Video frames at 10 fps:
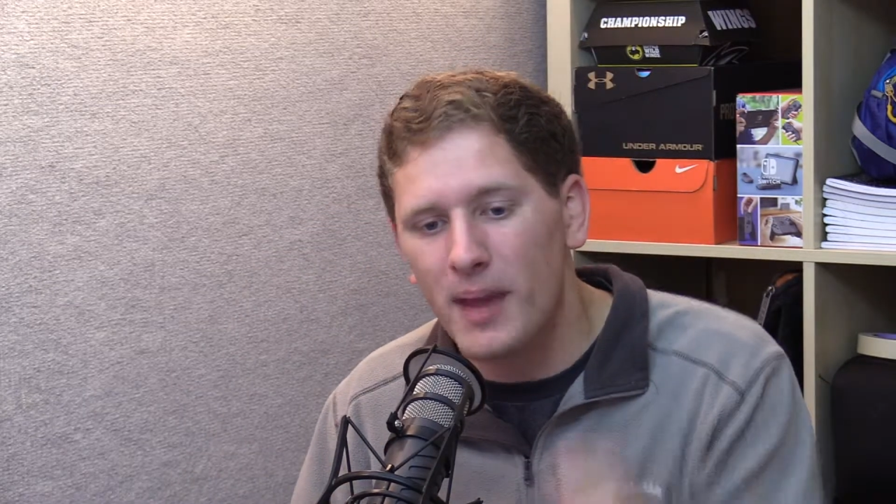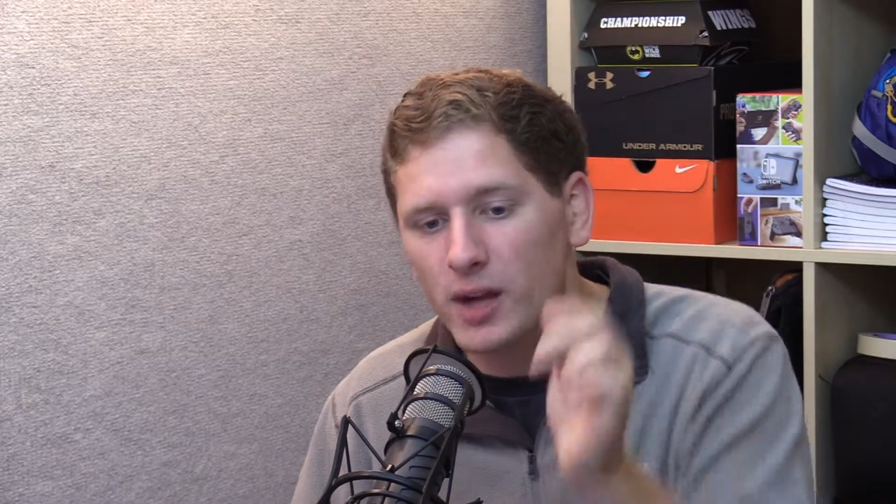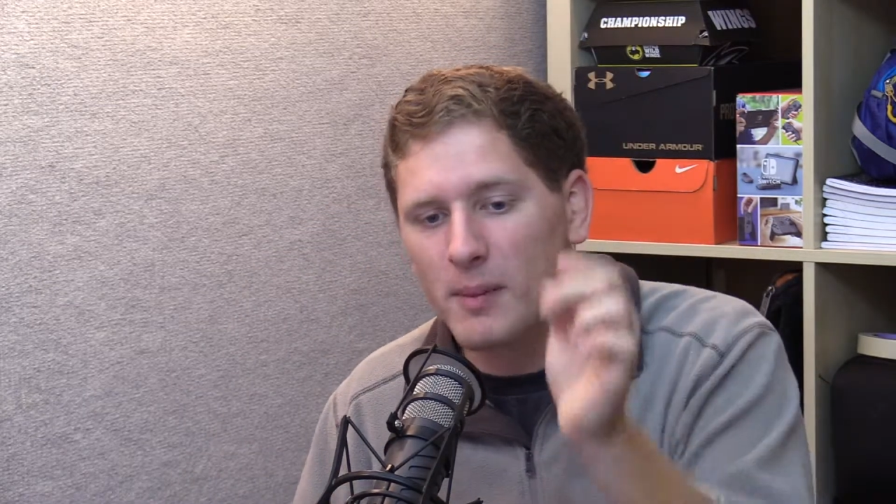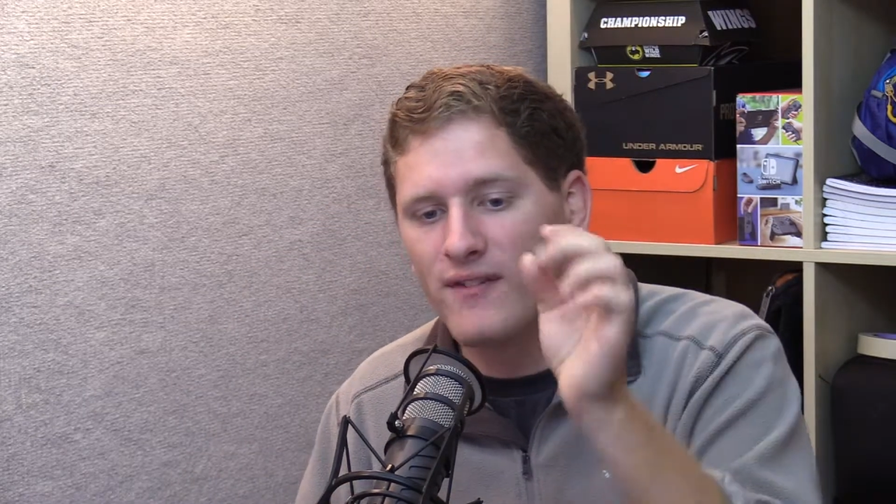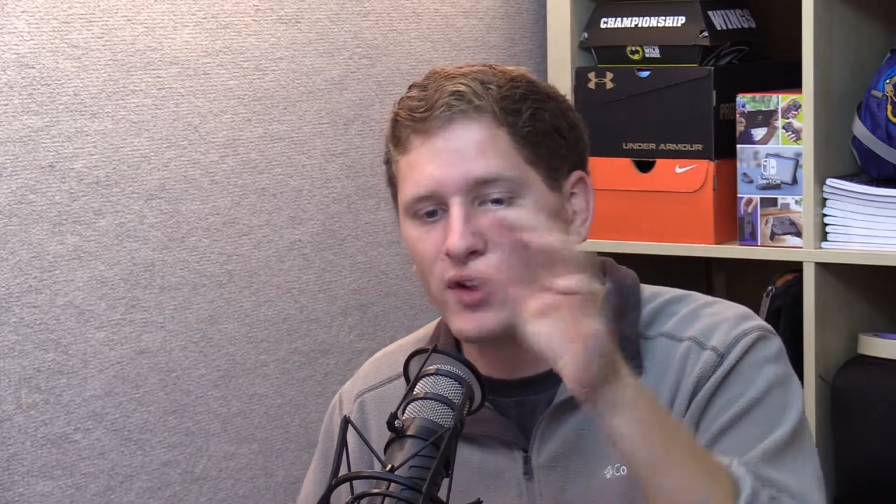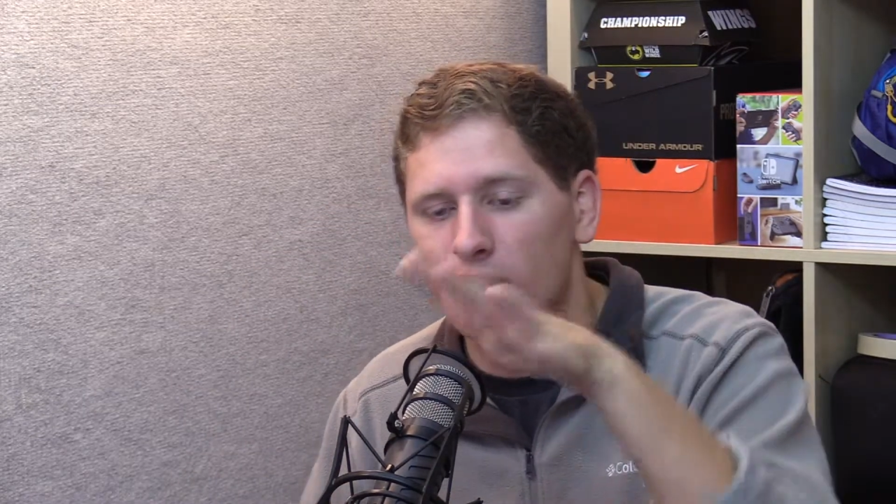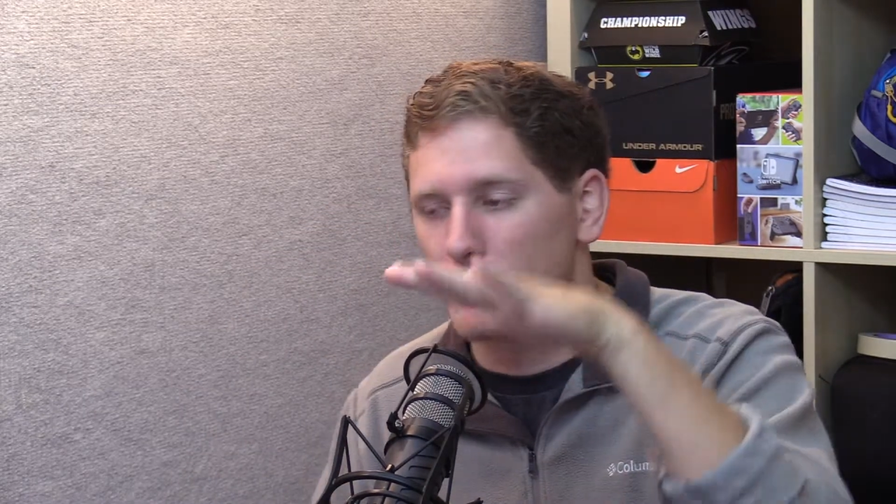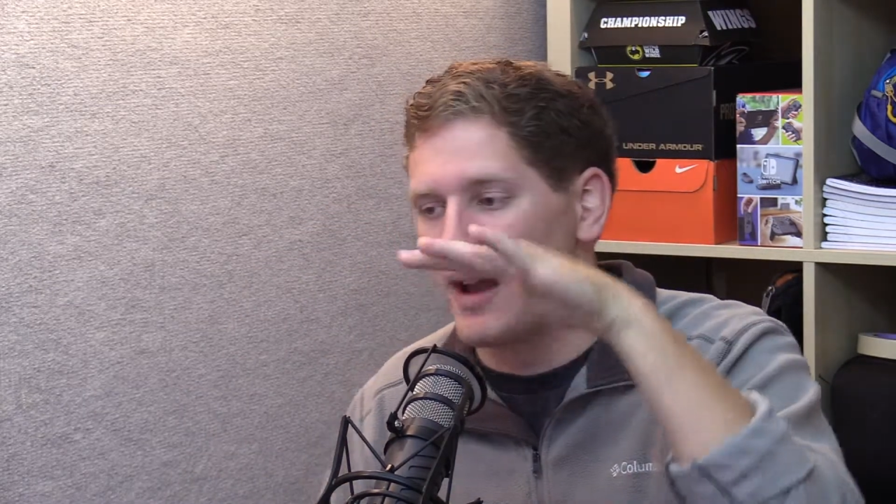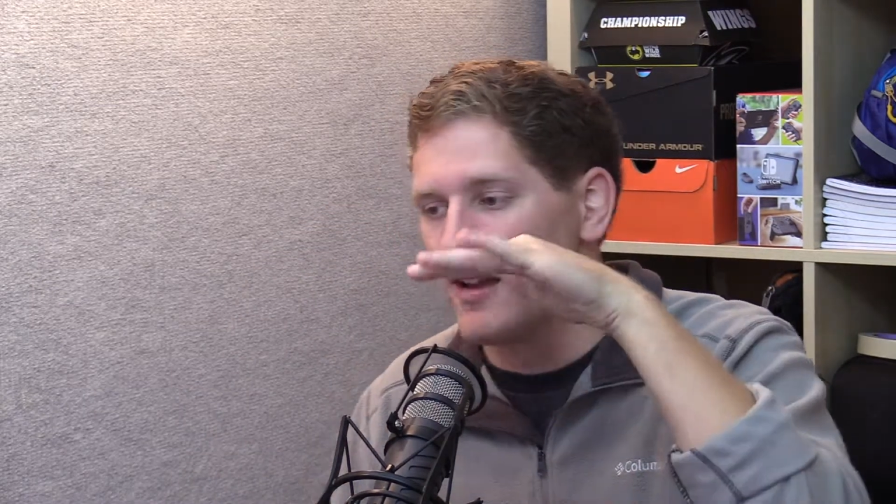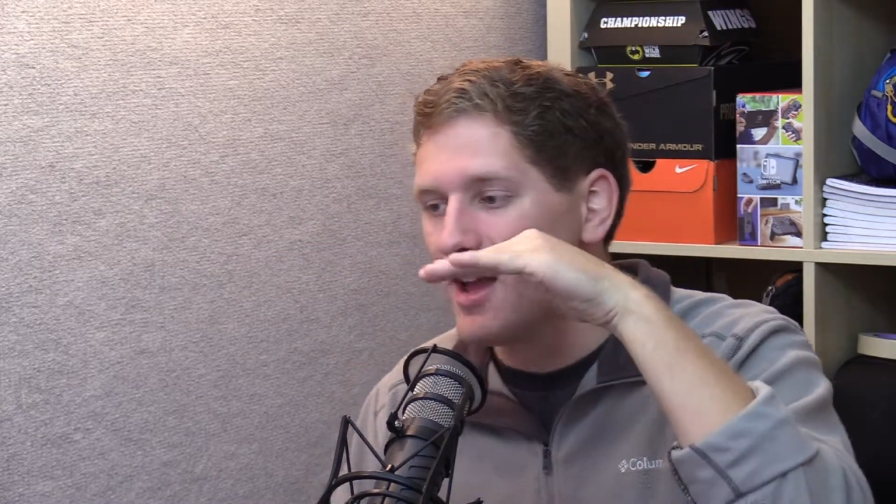Baker Mayfield is
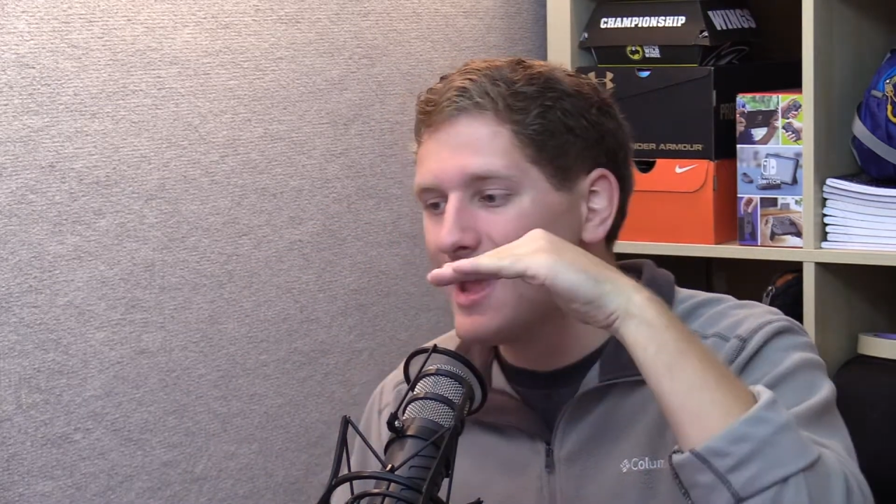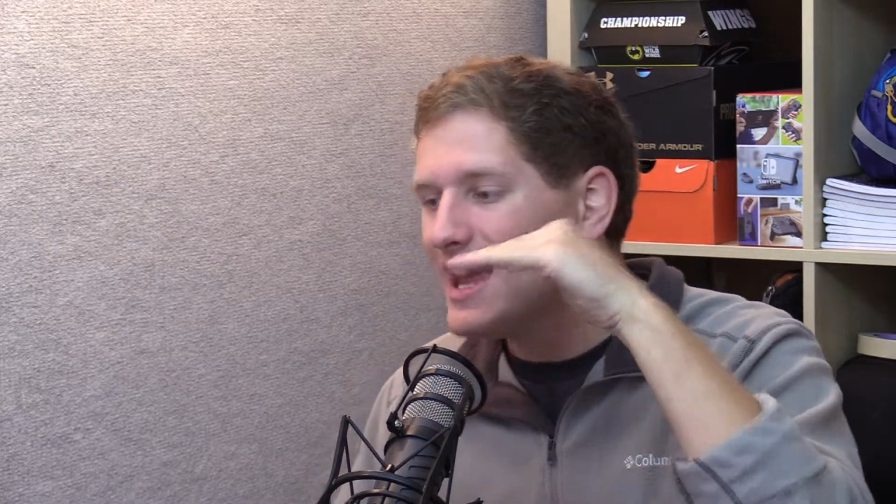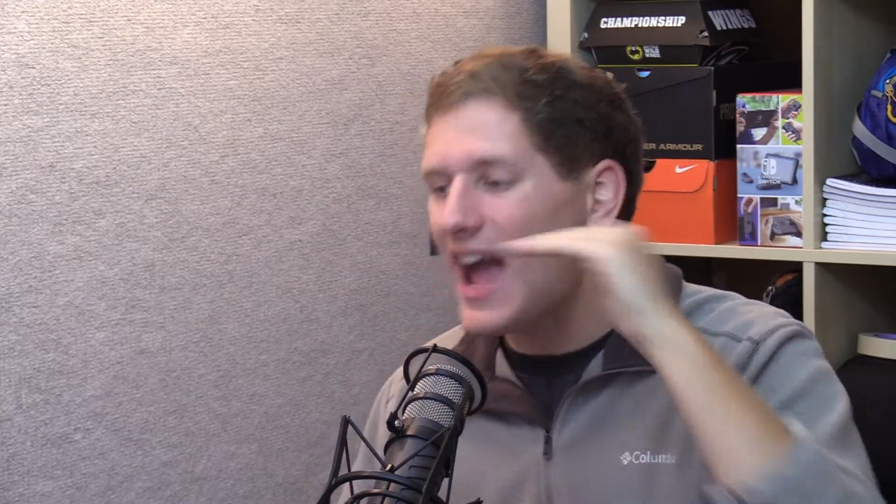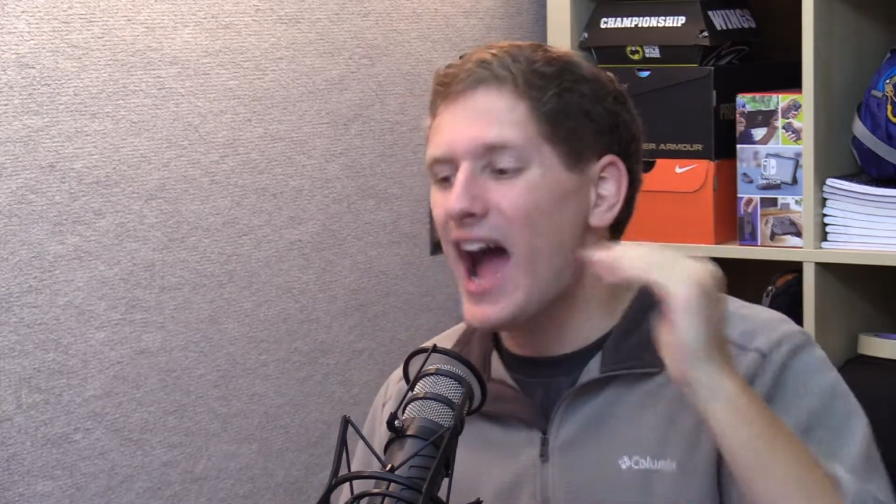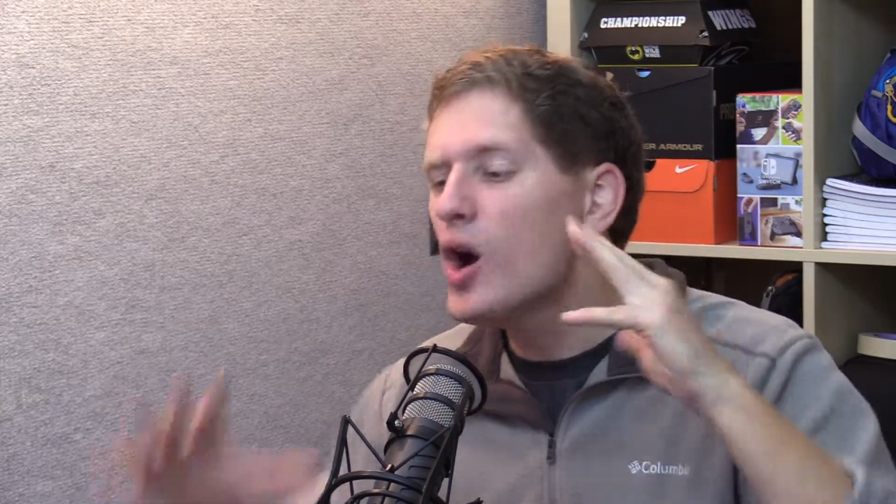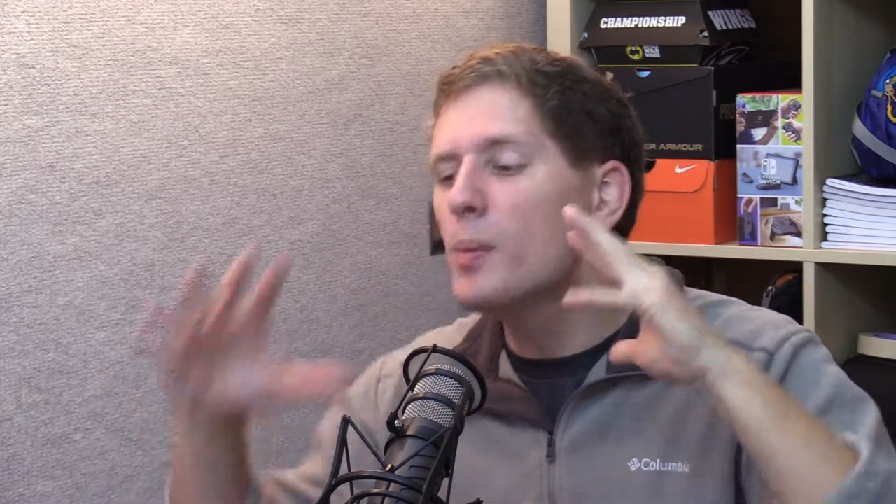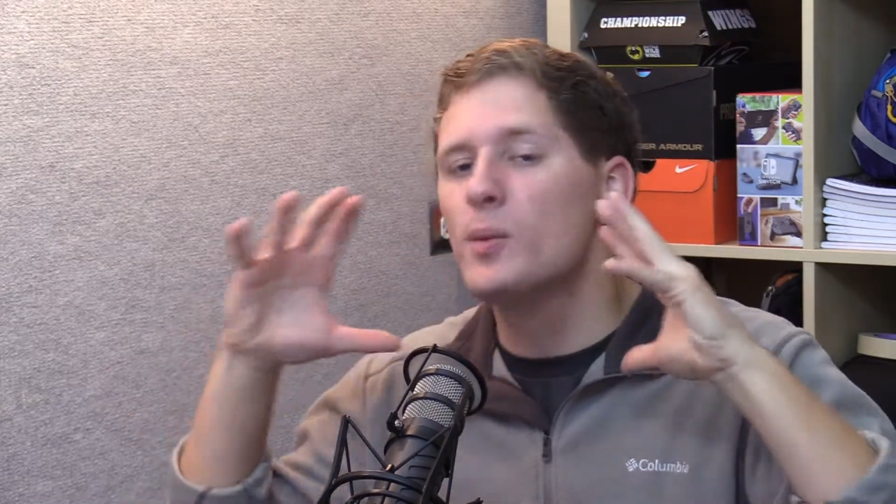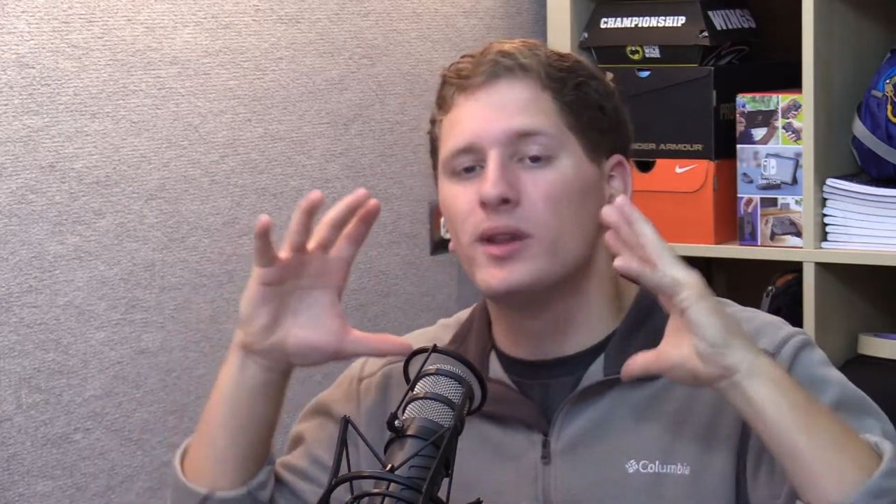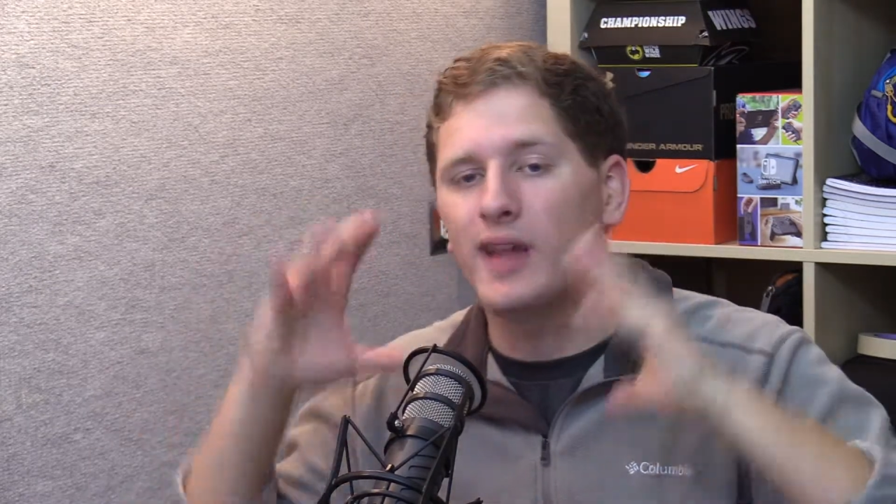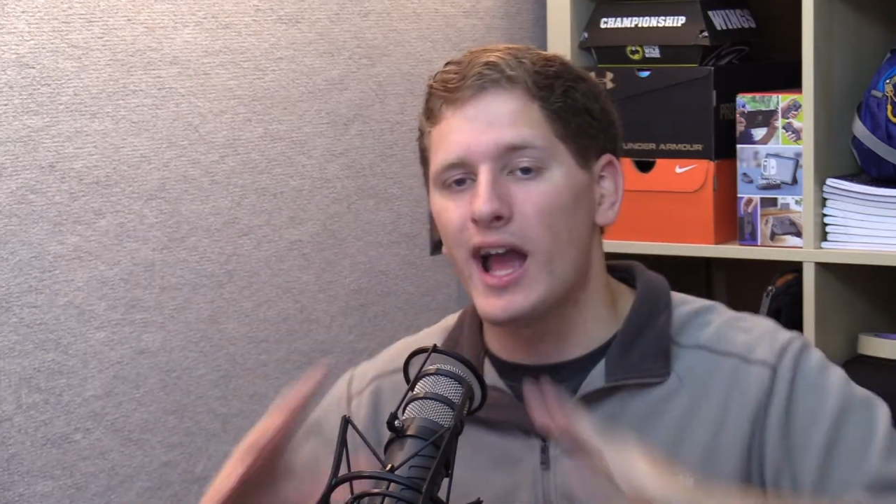I hope he
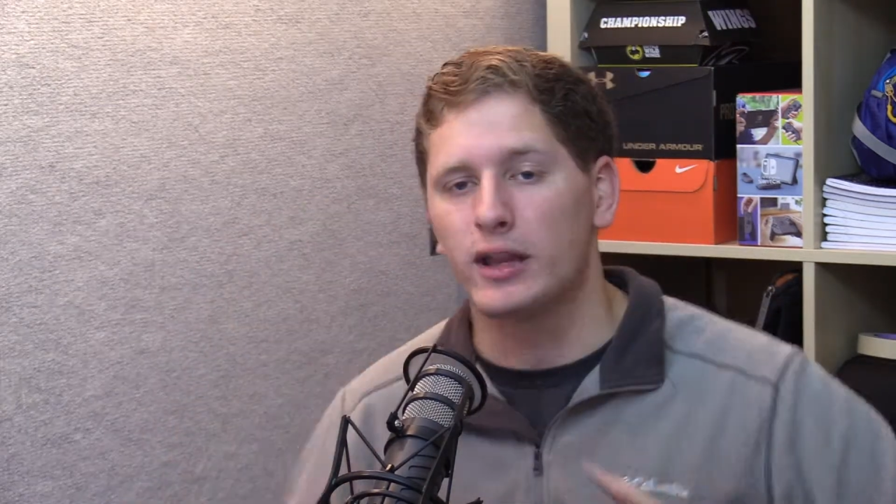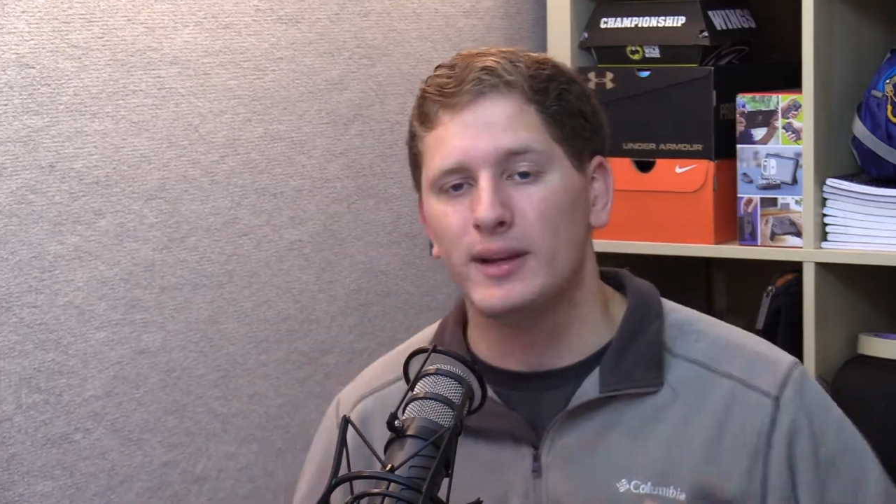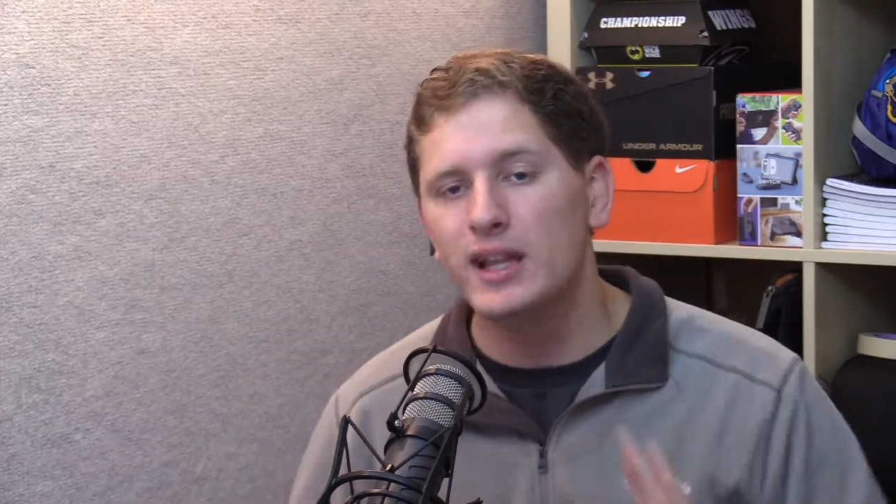wins the Heisman.